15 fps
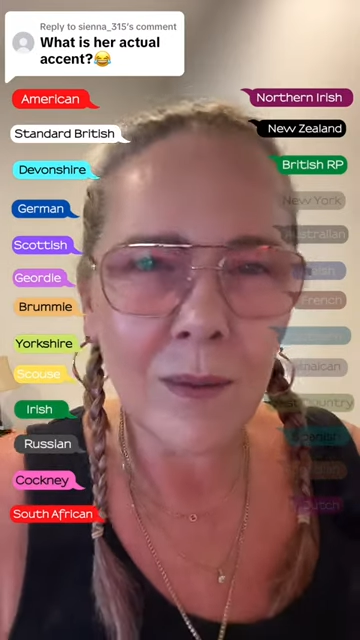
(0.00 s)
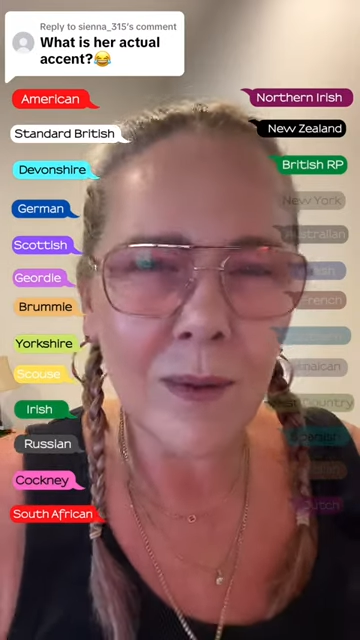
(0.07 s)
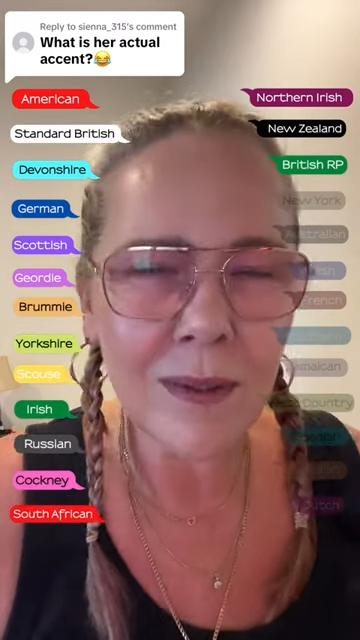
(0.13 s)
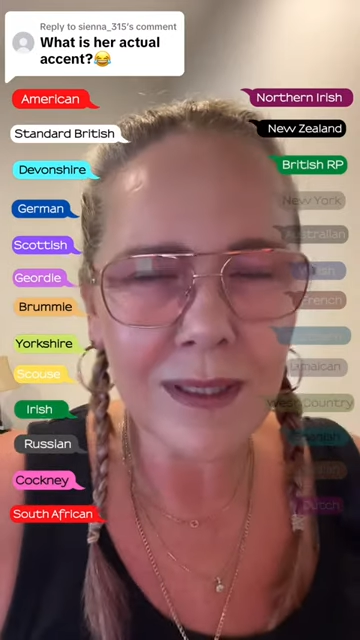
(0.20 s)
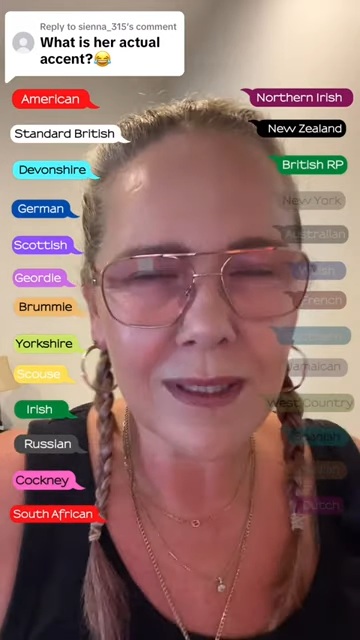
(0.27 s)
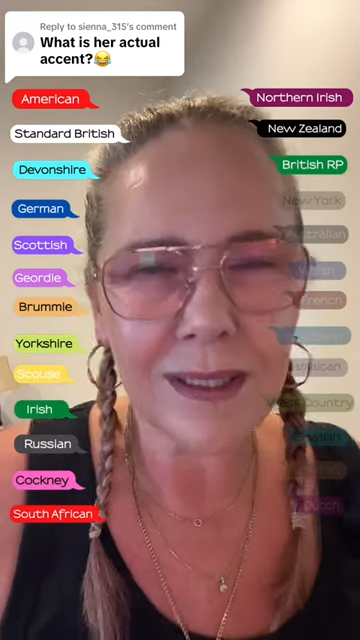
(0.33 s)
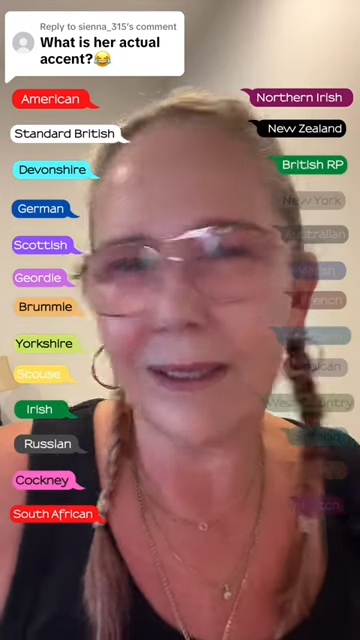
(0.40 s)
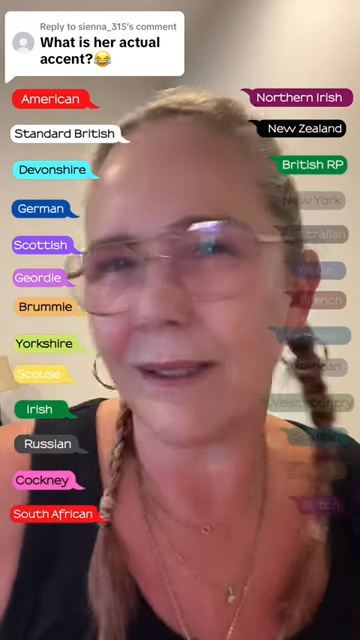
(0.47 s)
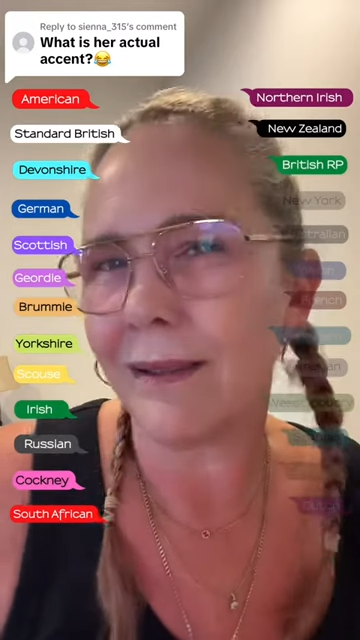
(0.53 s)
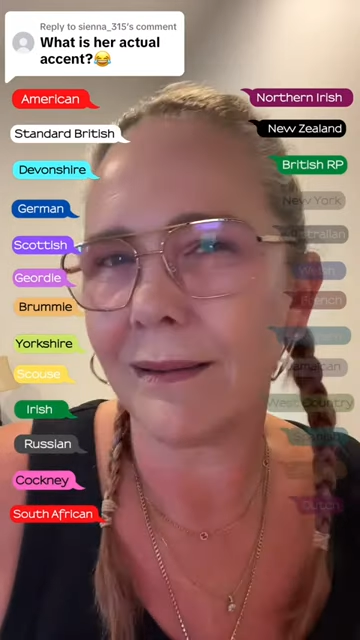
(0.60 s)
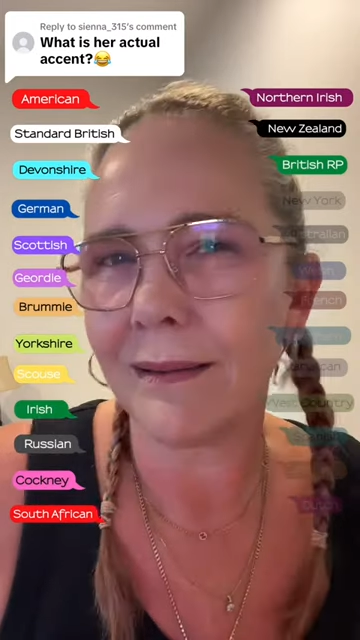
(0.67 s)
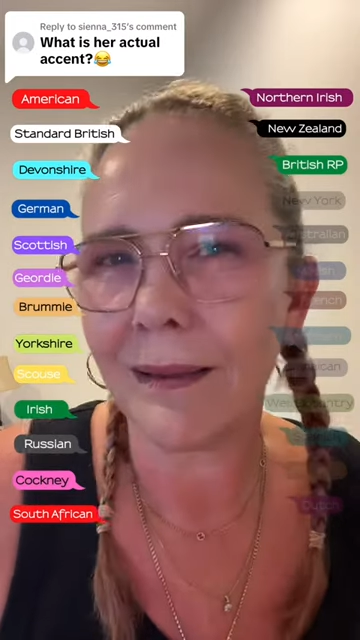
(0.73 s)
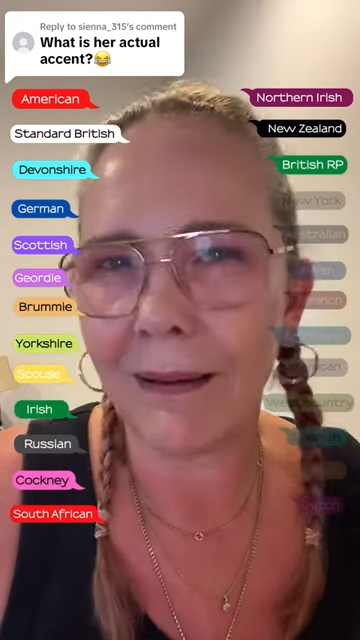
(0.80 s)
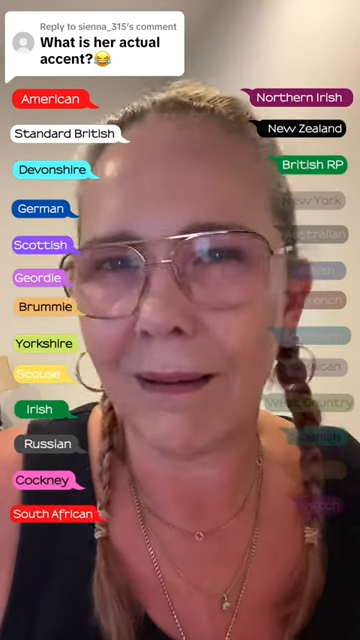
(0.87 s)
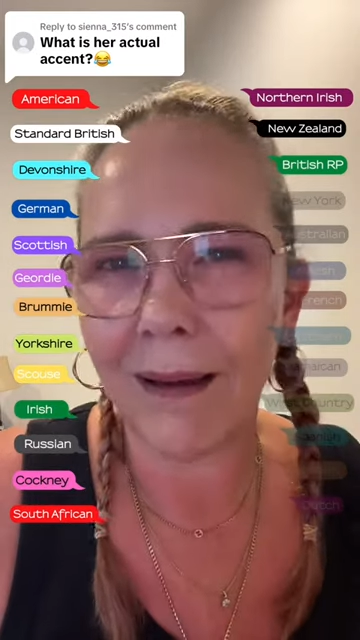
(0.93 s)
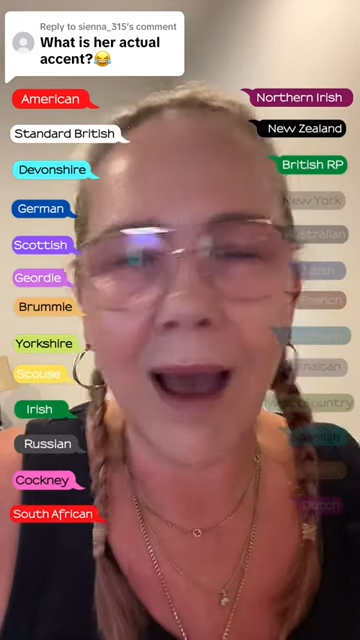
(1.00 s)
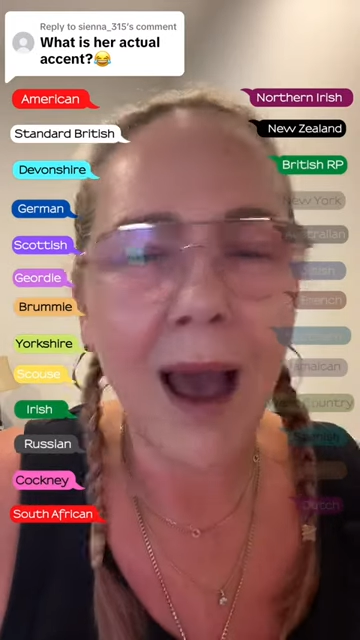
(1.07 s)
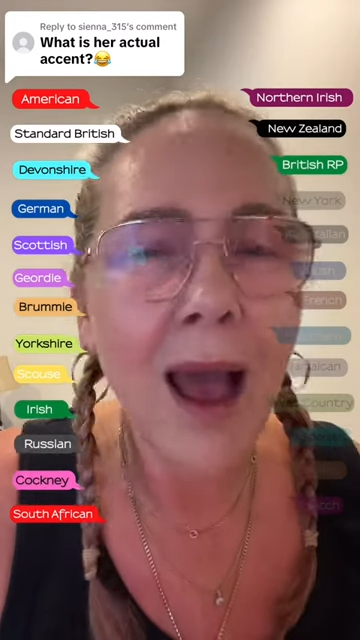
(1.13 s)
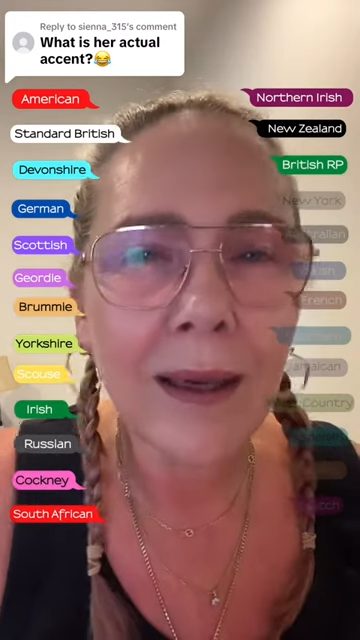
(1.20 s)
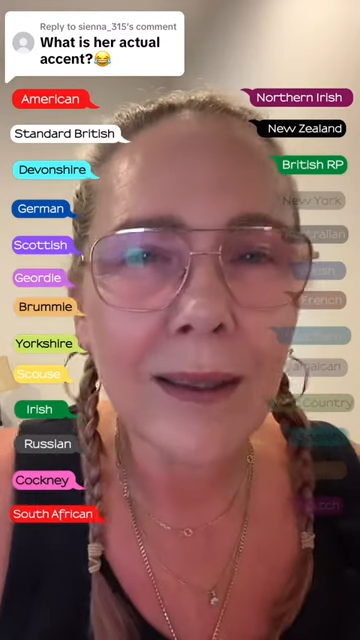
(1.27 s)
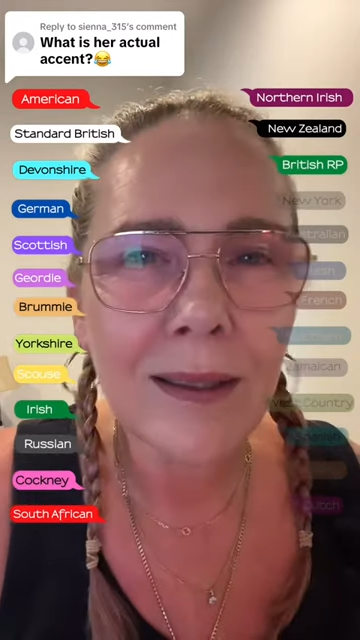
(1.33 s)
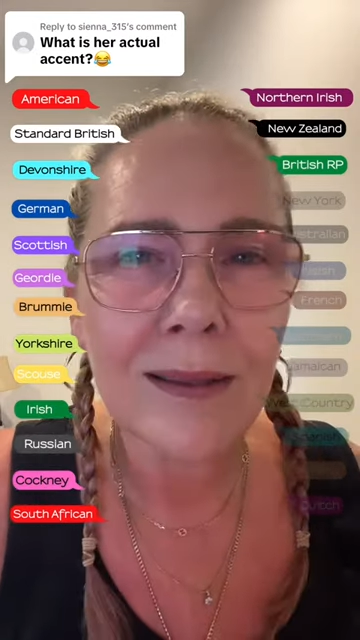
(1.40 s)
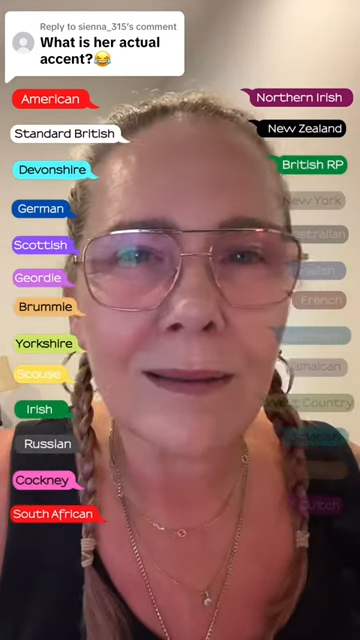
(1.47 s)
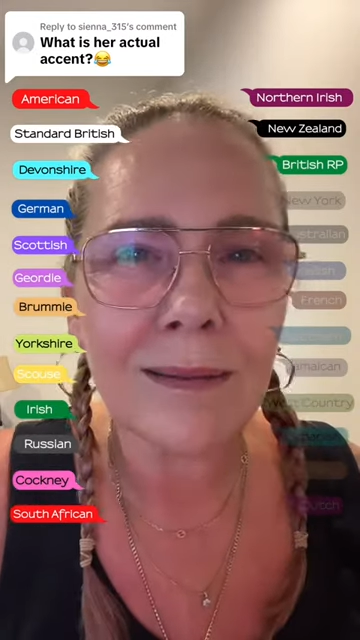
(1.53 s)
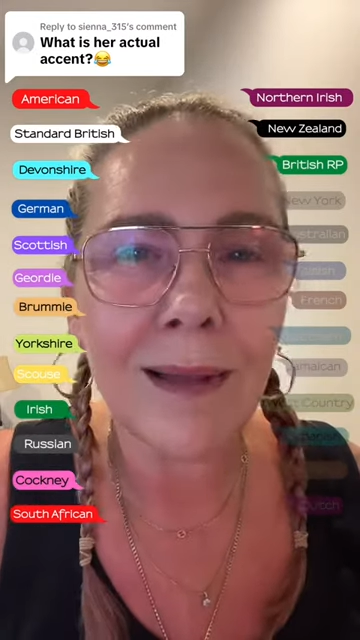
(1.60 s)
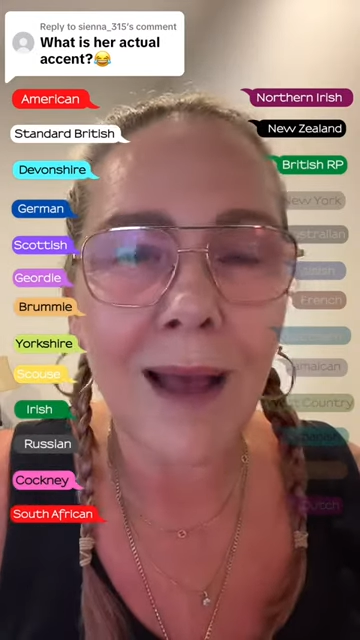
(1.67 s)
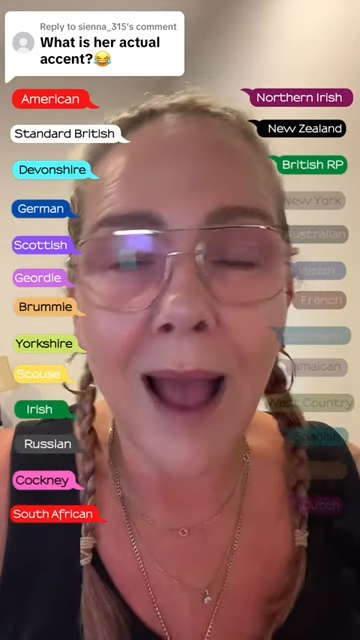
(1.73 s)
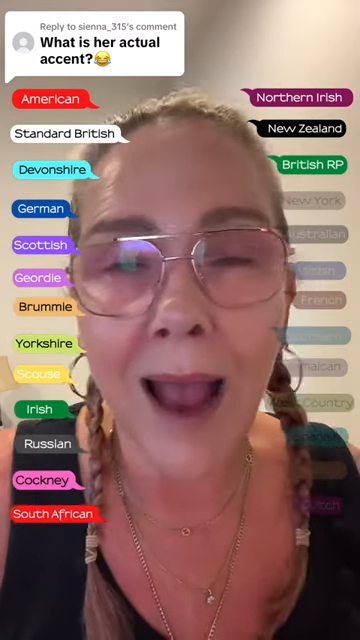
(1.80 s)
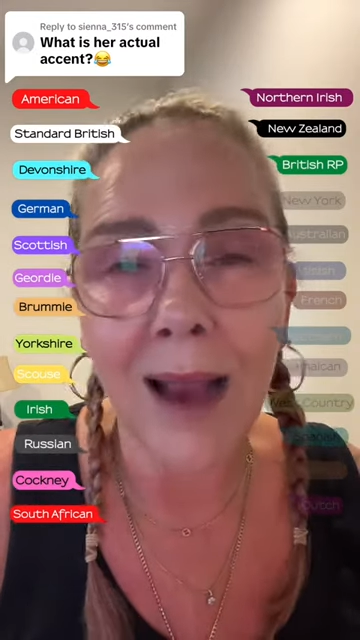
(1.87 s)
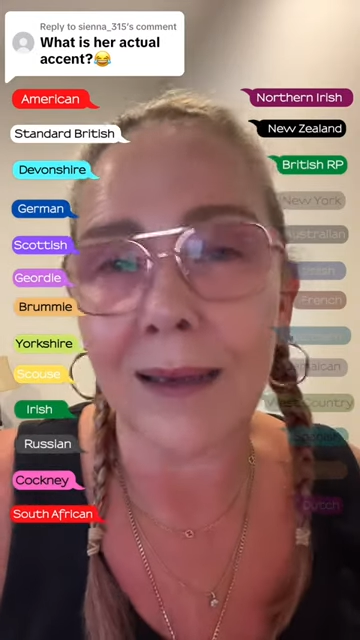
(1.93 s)
What is her actual
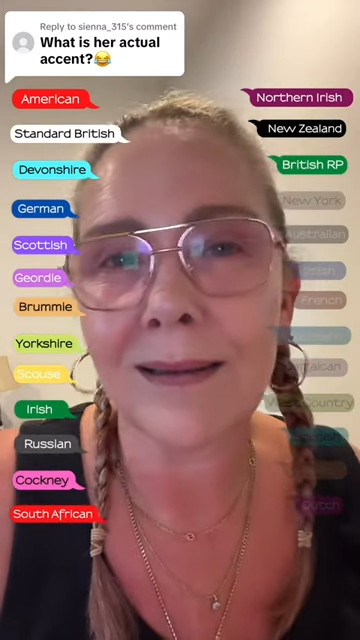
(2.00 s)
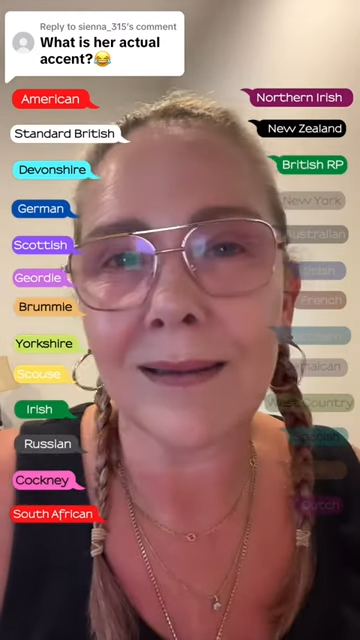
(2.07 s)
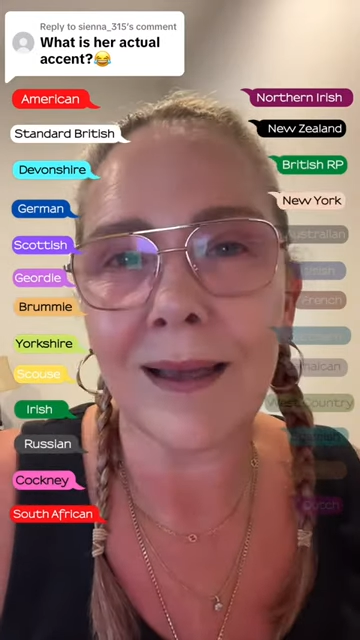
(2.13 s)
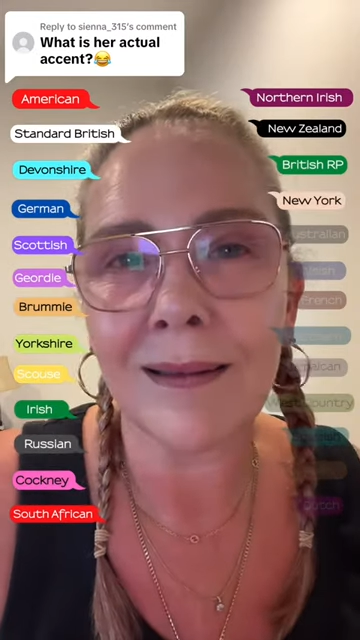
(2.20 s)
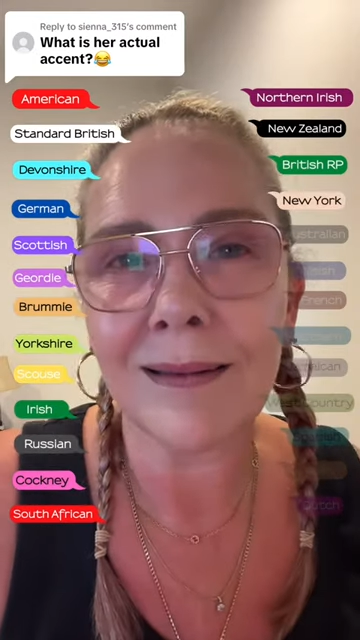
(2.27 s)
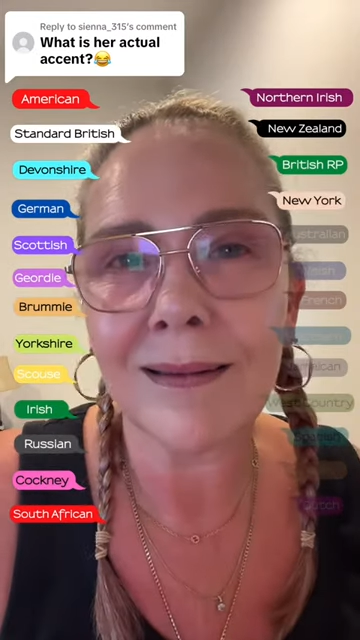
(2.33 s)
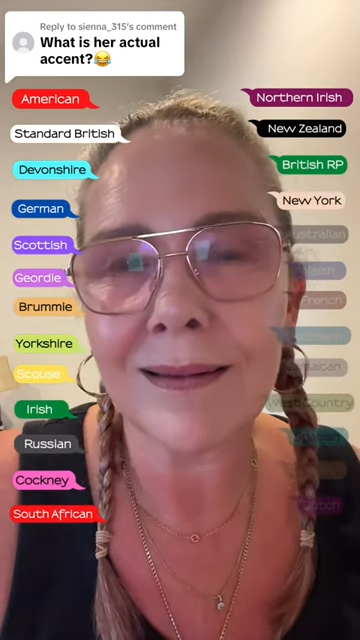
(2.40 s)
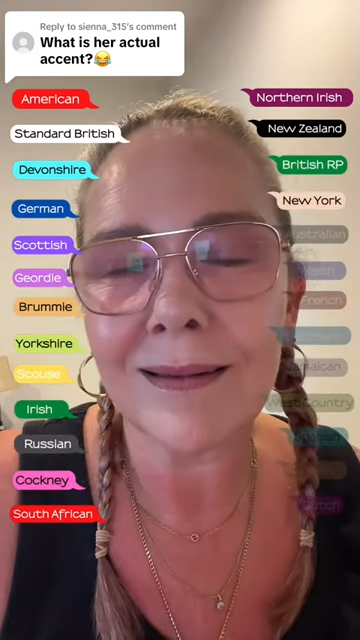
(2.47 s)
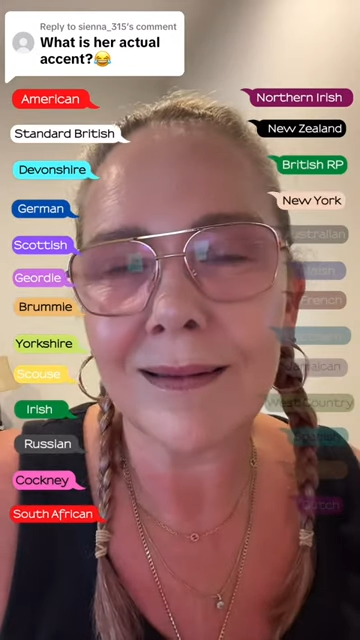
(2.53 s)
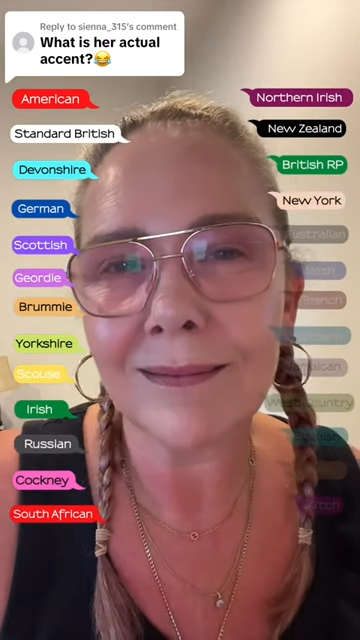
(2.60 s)
accent?